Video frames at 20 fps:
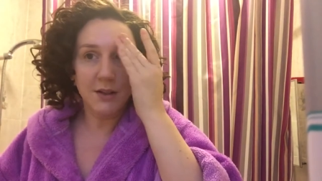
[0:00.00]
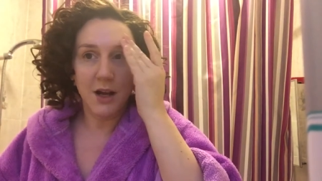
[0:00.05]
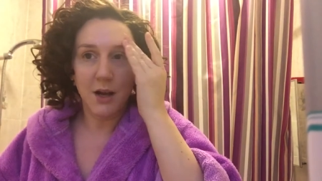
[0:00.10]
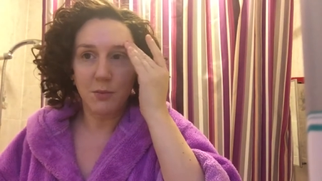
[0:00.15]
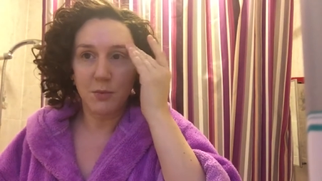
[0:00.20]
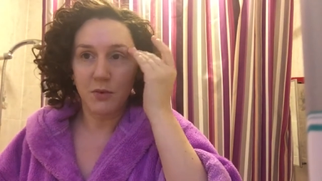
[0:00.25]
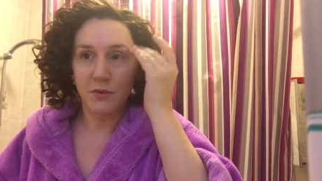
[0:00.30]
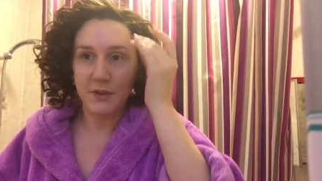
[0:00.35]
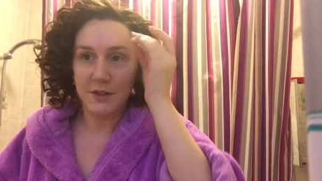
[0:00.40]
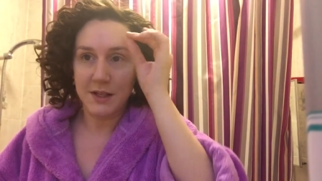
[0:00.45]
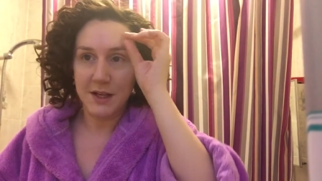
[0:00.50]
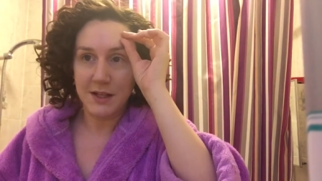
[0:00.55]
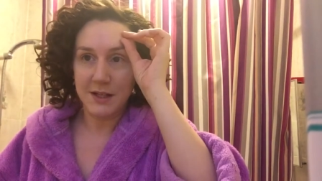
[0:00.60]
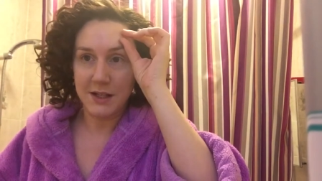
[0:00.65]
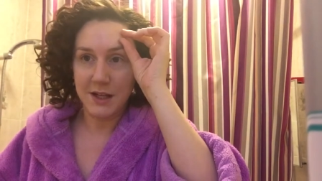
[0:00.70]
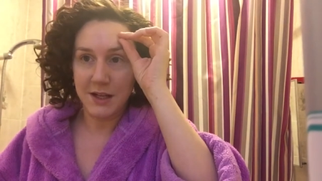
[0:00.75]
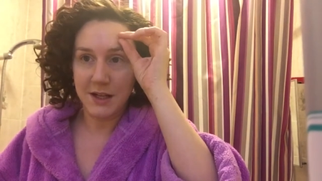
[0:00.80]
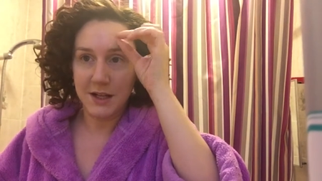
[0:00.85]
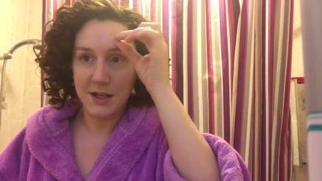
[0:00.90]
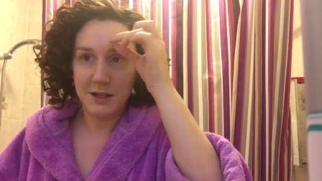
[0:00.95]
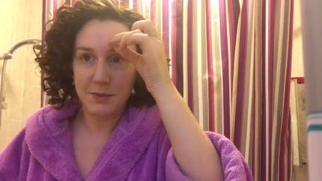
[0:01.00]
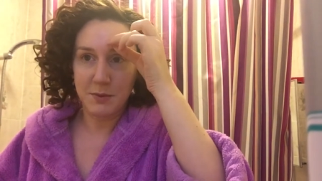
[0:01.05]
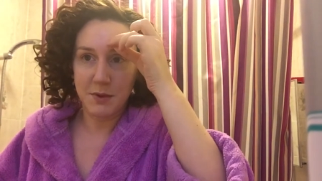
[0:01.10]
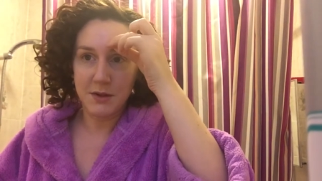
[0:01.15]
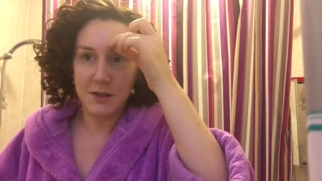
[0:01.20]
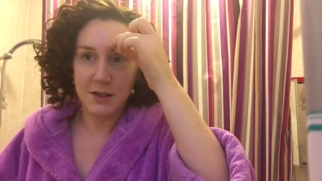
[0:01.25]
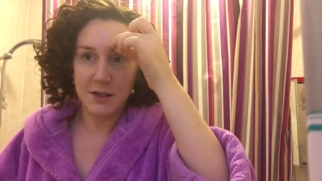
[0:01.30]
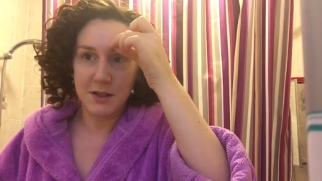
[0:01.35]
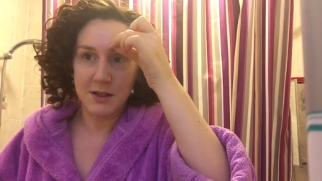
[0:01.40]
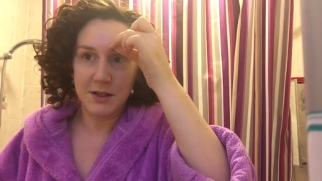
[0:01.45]
come off as easily, then I
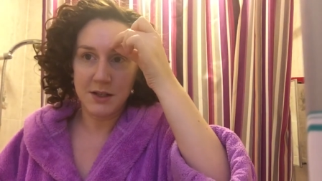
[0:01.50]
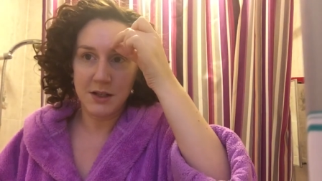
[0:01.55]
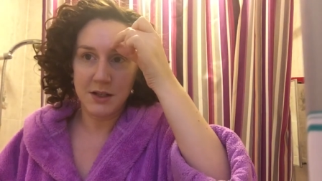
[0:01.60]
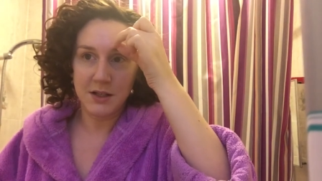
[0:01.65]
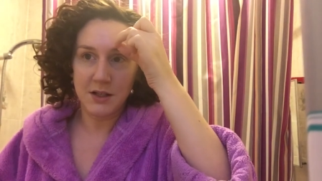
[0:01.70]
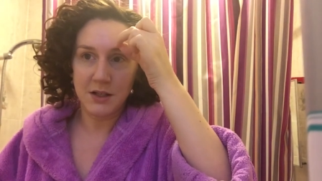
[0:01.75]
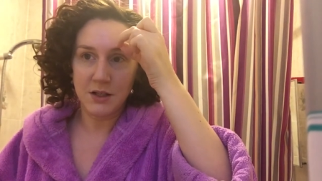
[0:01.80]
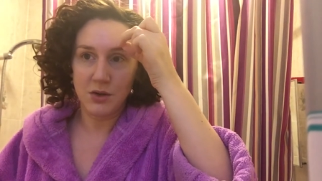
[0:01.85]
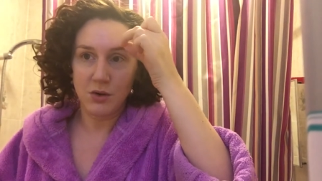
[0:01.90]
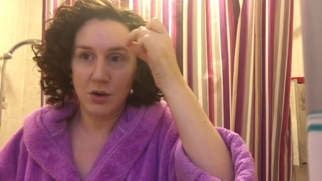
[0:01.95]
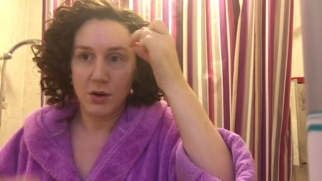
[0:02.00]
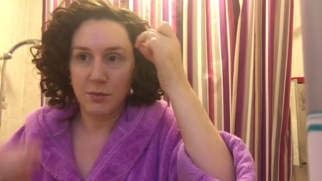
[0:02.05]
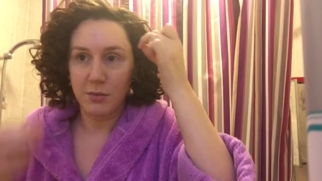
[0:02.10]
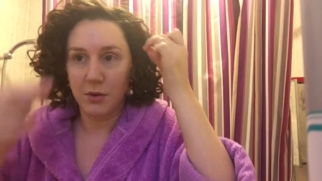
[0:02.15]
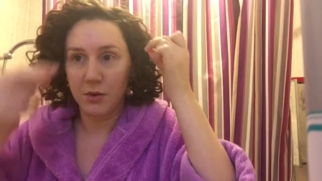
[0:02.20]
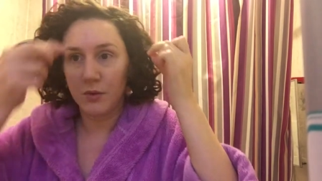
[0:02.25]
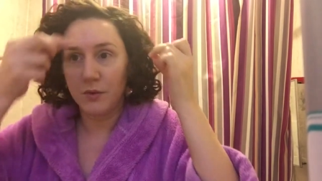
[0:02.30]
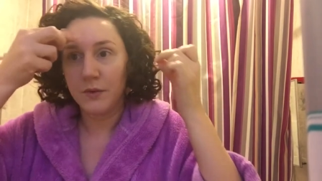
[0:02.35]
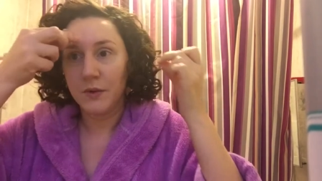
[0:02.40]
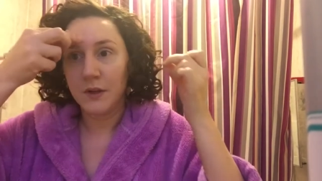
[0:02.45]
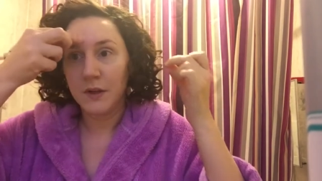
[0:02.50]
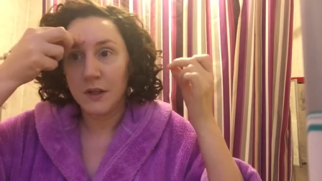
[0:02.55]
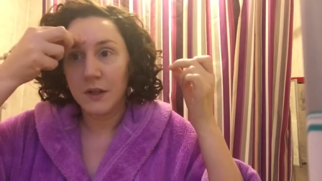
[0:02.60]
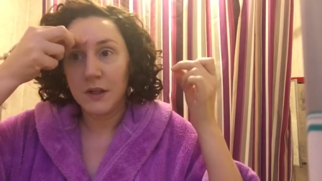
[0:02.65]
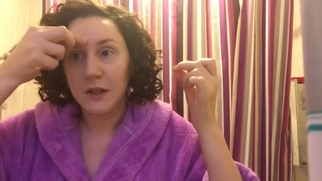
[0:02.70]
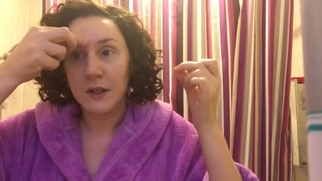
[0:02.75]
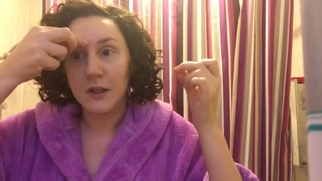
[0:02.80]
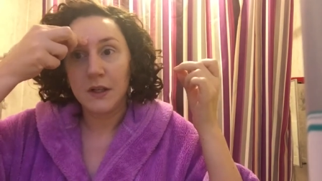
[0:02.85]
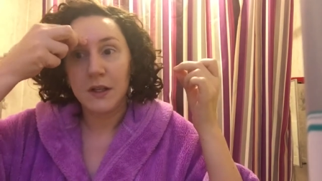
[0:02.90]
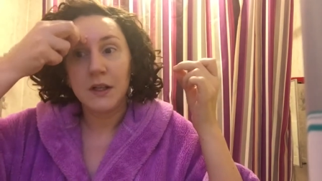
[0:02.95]
suppose this isn't as enjoyable.
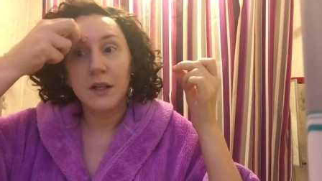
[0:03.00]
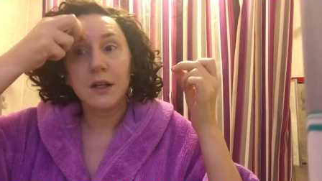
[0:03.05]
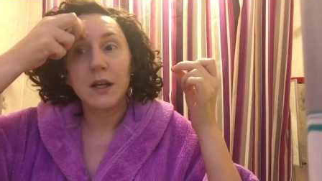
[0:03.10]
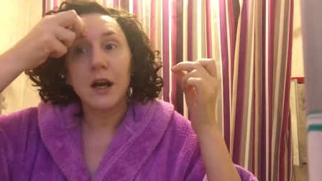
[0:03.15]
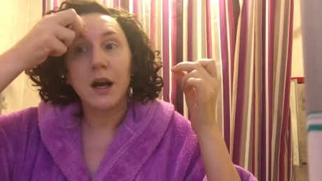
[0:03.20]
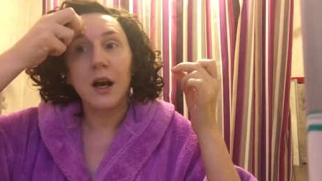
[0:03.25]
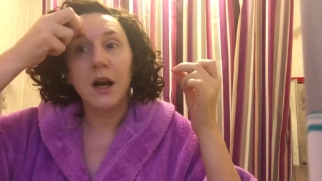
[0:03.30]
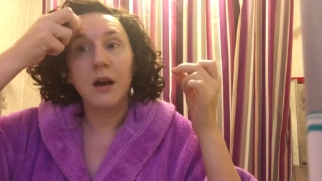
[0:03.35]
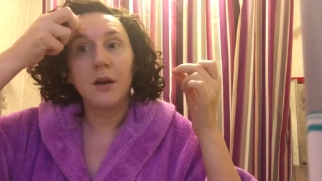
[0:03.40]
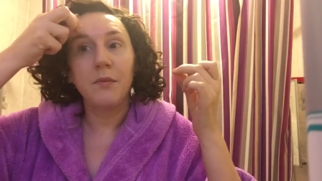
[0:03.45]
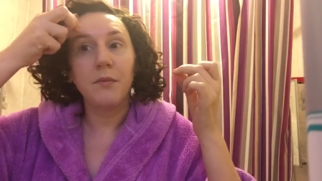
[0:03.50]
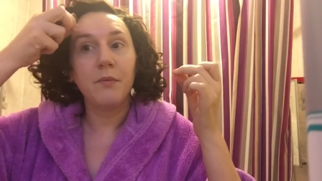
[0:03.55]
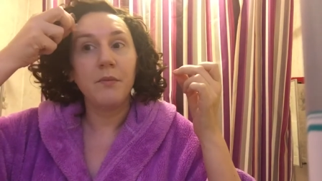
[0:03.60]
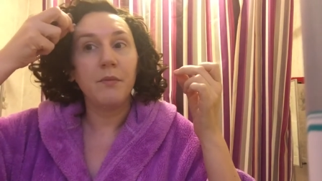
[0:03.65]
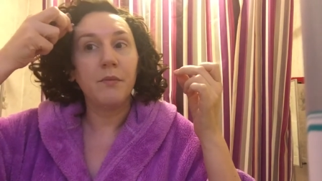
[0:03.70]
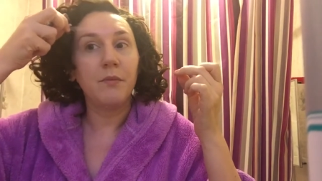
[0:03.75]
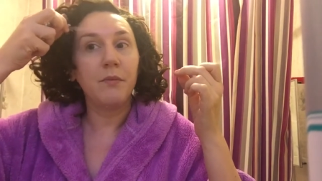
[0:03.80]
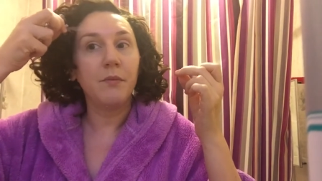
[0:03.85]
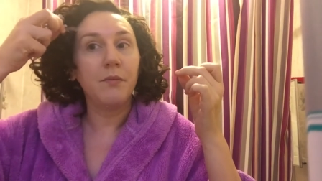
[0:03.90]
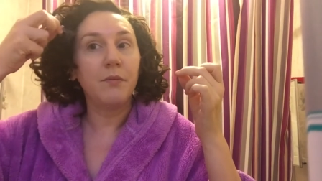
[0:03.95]
And